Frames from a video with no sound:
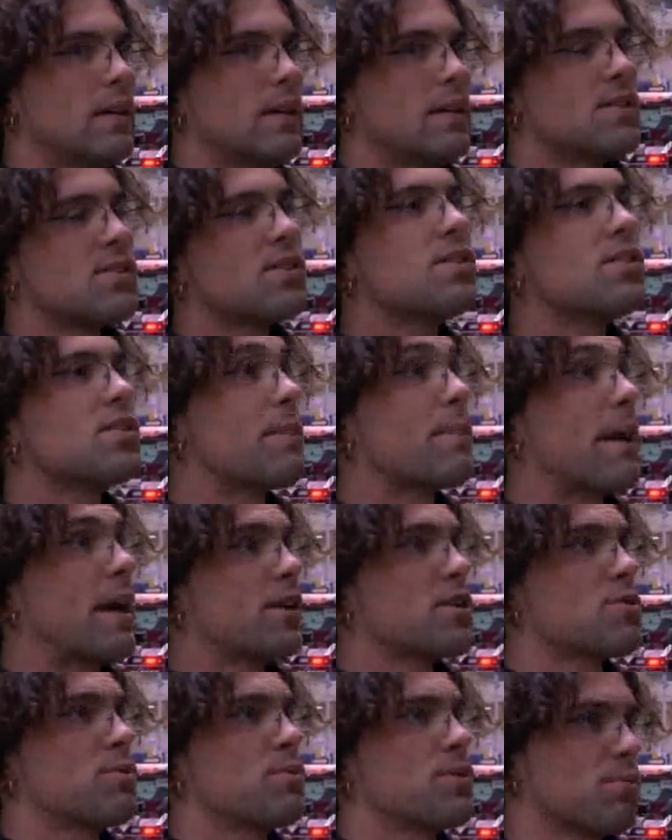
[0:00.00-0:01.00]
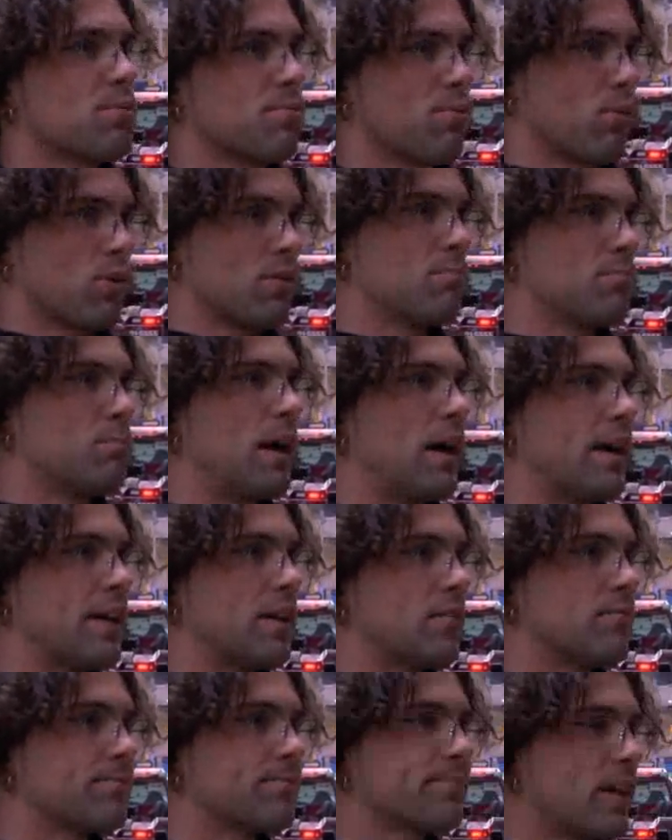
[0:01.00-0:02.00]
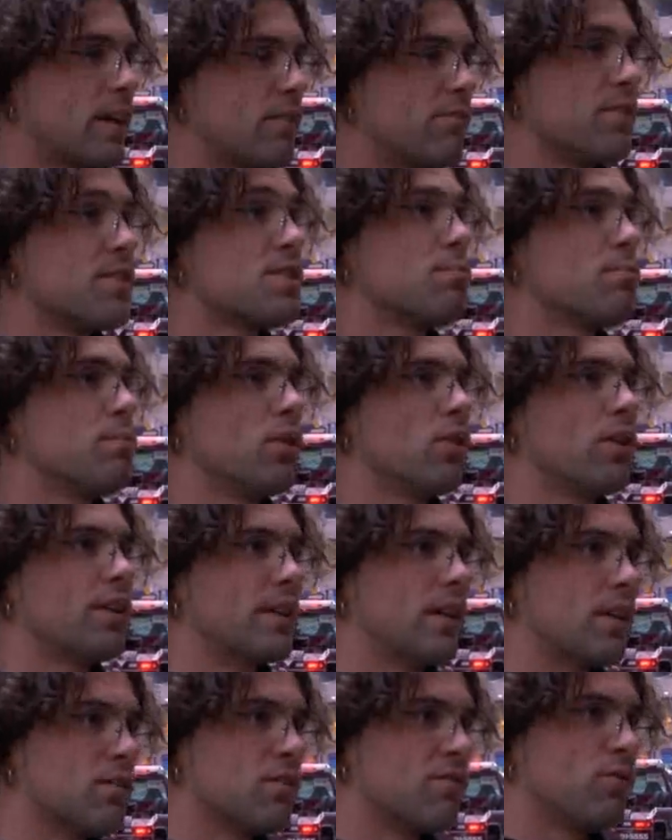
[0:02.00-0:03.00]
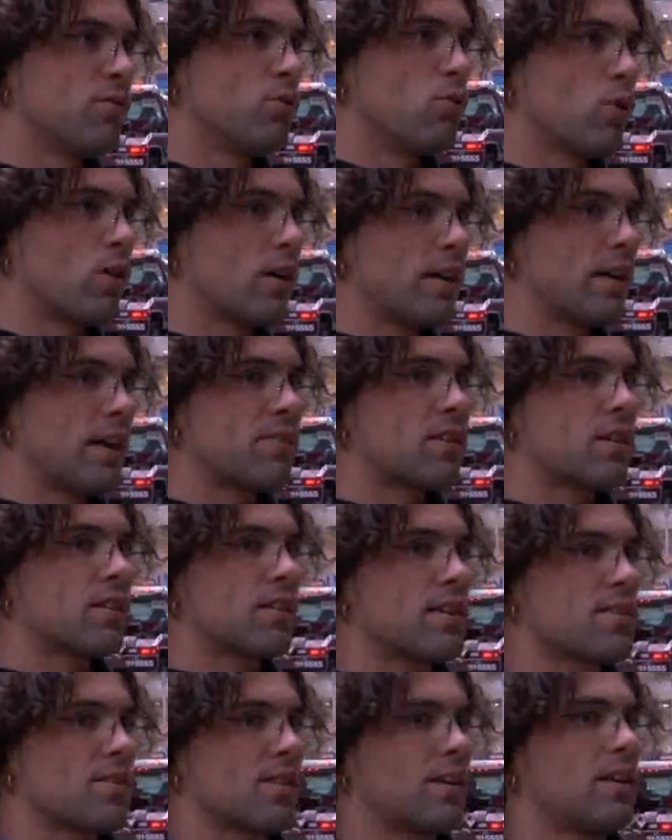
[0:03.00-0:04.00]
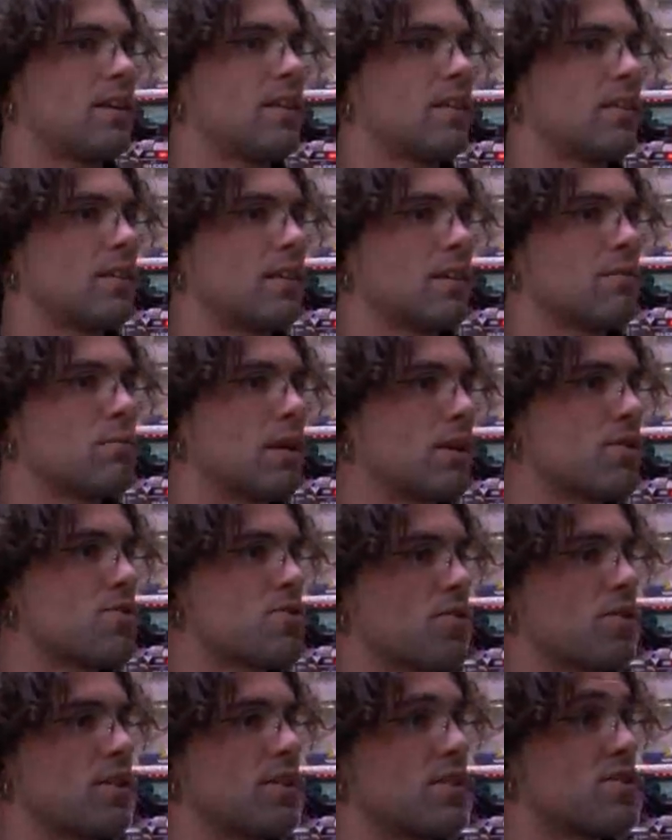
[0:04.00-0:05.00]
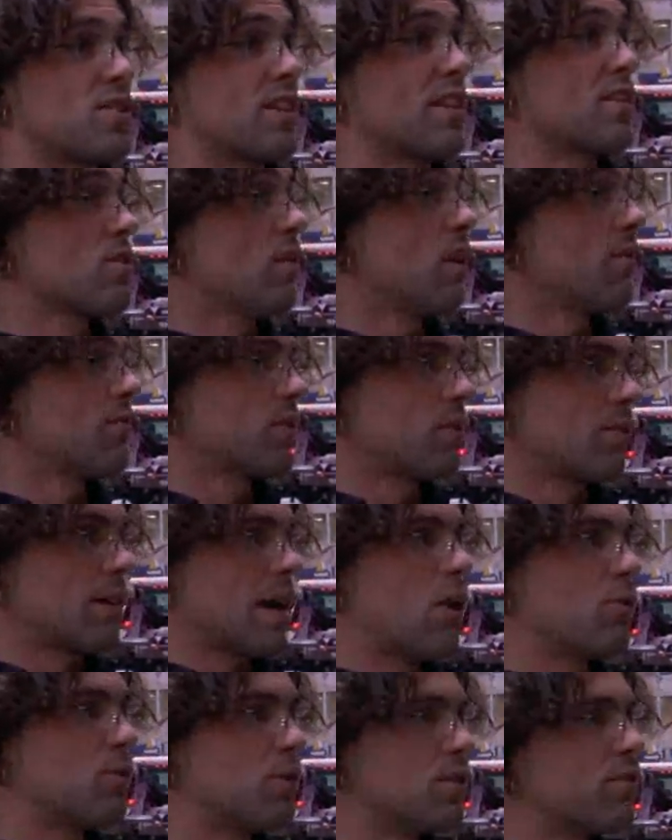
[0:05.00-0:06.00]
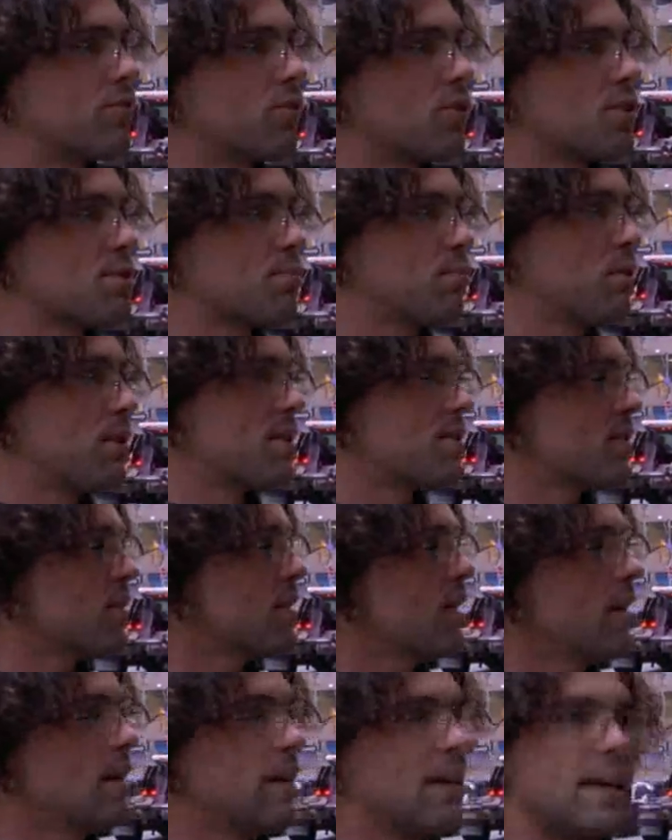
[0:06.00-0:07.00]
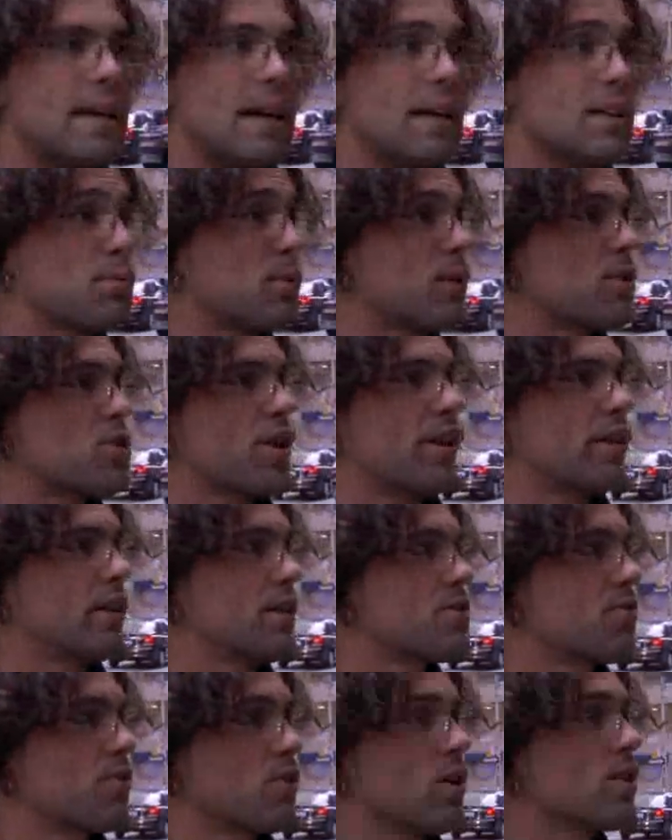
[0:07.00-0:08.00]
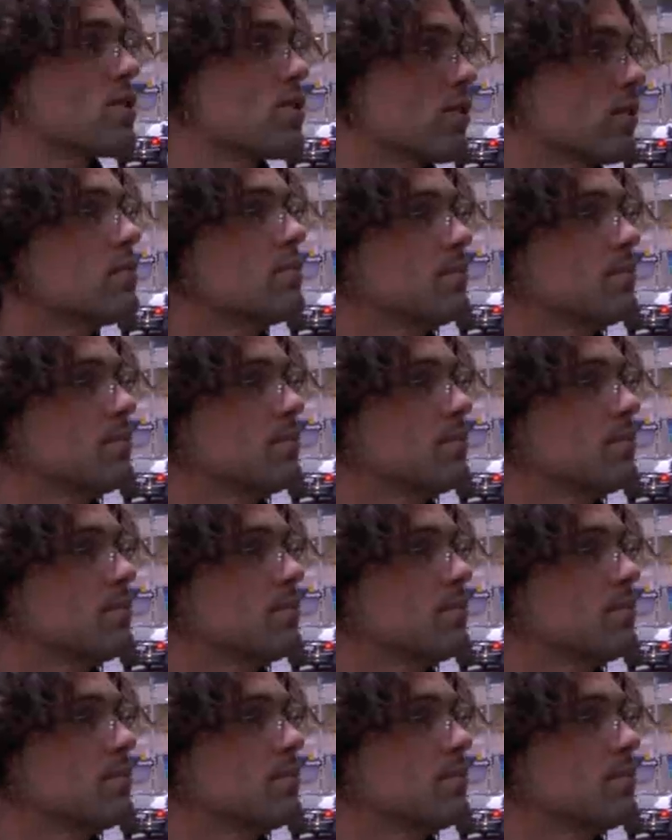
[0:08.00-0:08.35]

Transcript: senior management support and buy-in and visibility on the floor. And I think that's a key thing in making sure that it just gets off the ground in the first place. That's been a challenge for us.